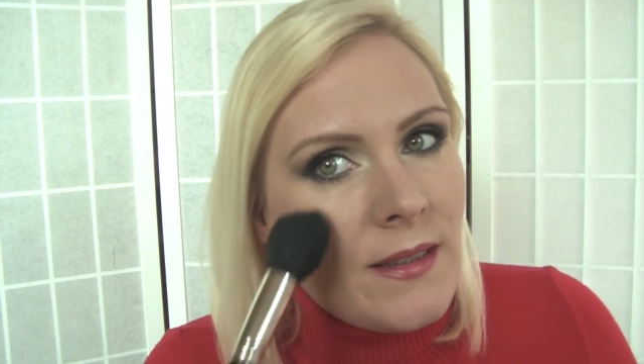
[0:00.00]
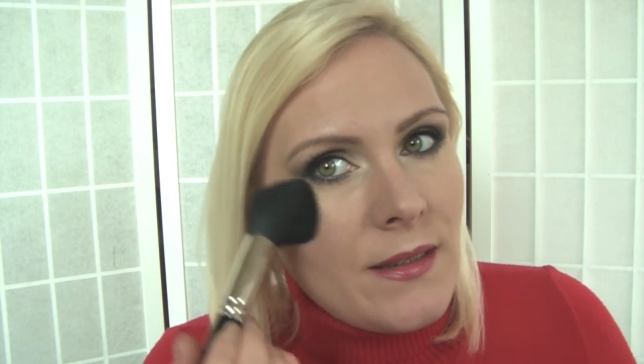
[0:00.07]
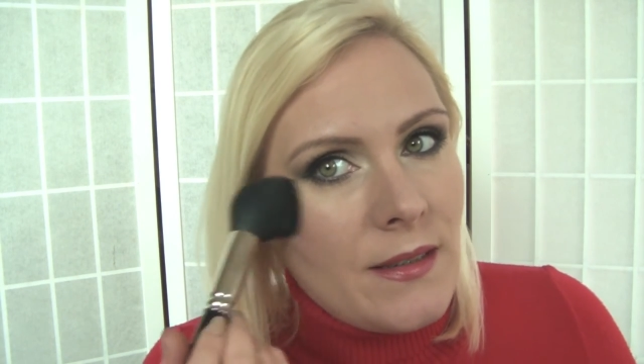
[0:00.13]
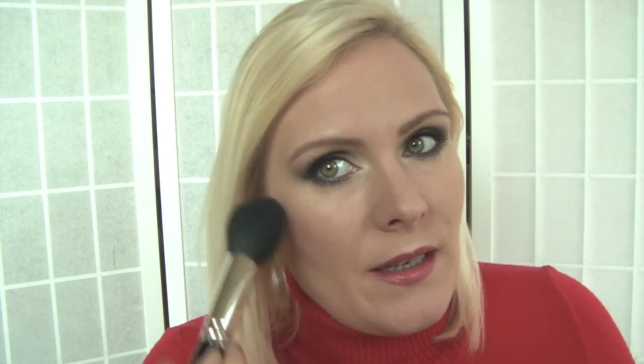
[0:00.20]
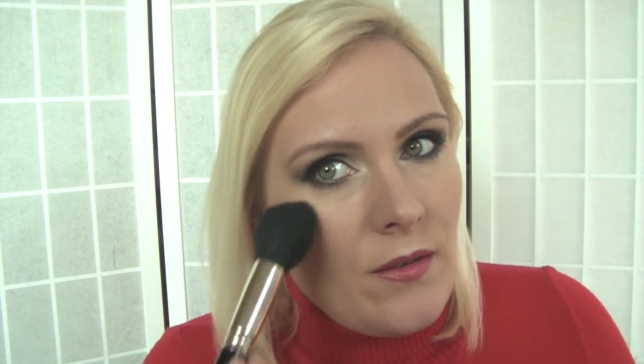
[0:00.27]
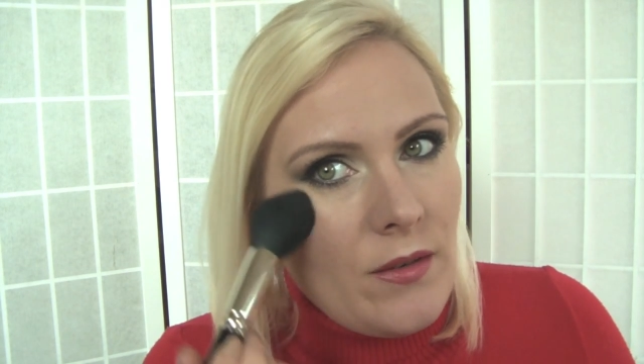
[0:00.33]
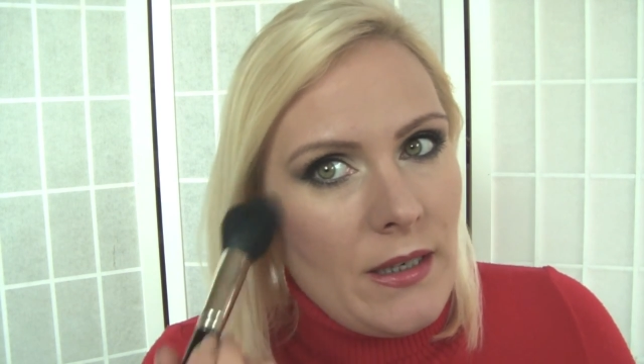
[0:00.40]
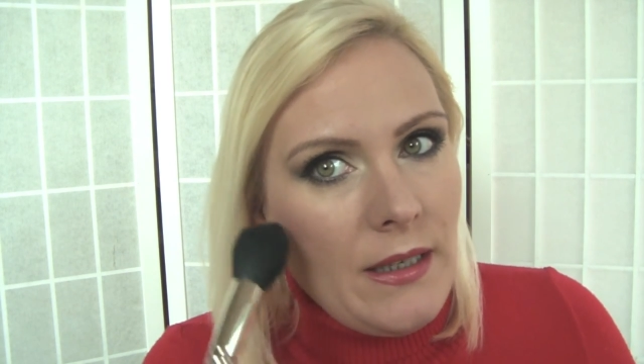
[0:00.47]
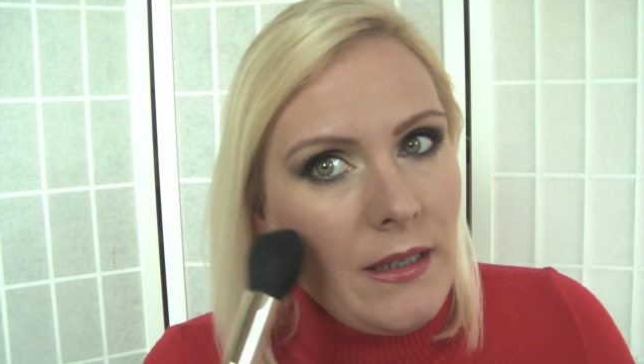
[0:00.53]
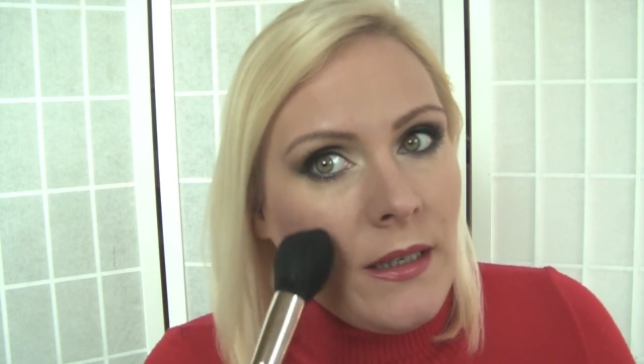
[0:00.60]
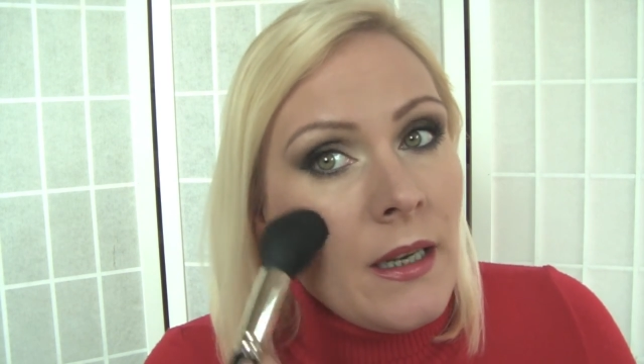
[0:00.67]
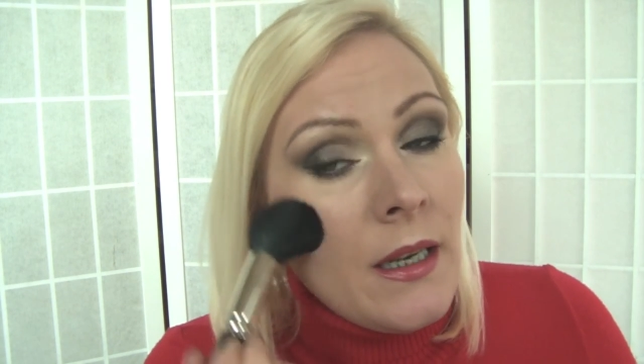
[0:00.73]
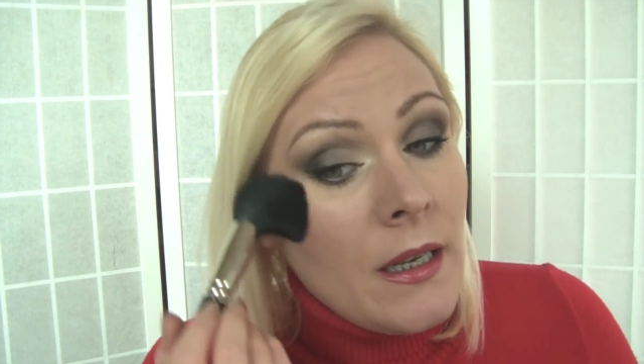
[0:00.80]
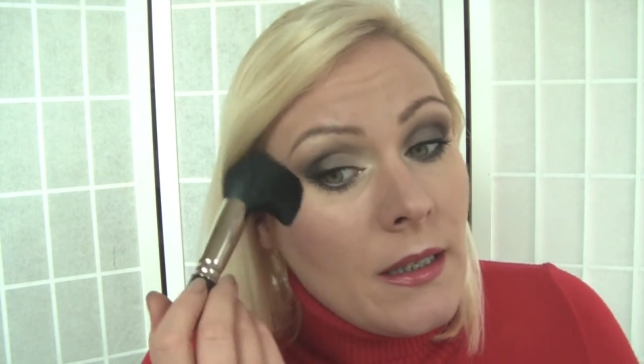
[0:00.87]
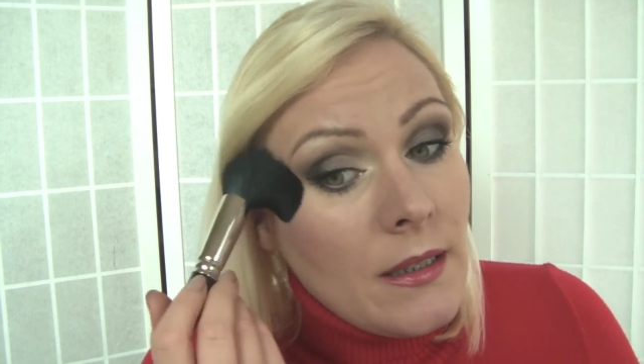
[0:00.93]

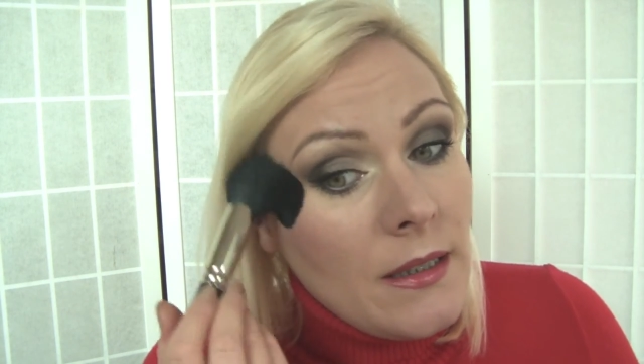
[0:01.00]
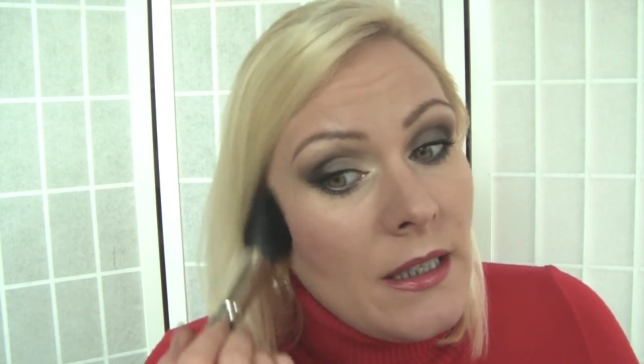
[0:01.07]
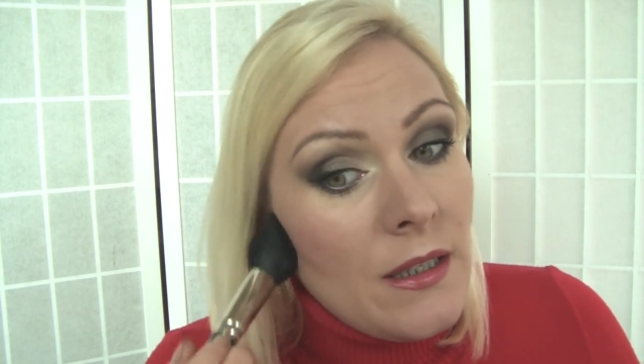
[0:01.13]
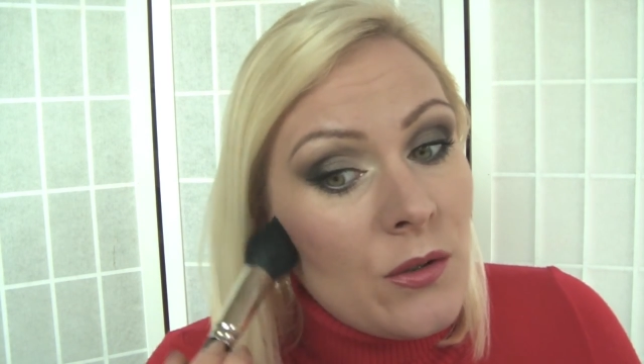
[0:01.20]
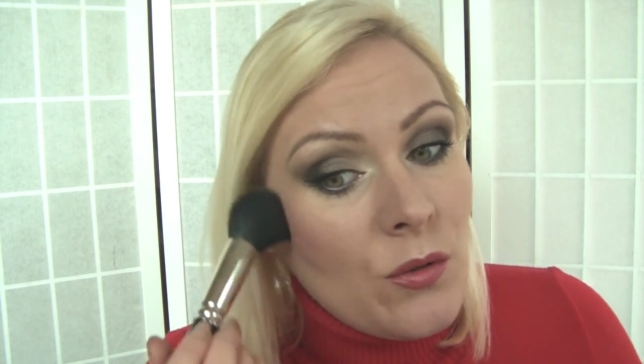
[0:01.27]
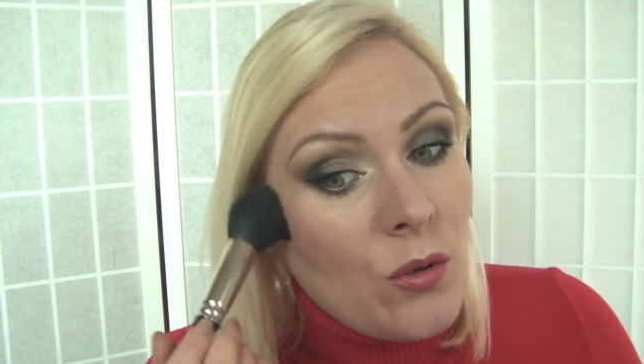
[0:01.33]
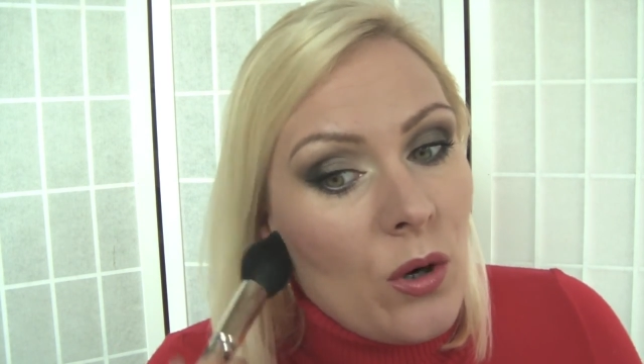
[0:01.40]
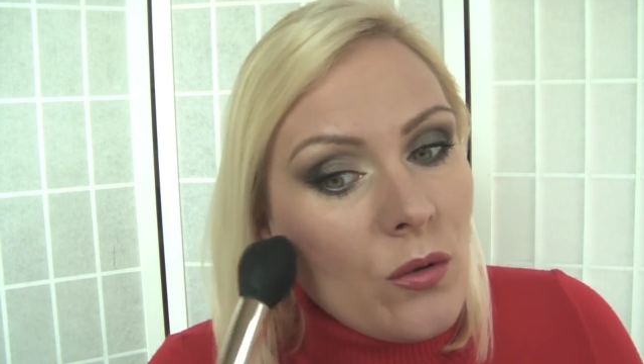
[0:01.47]
necessarily need to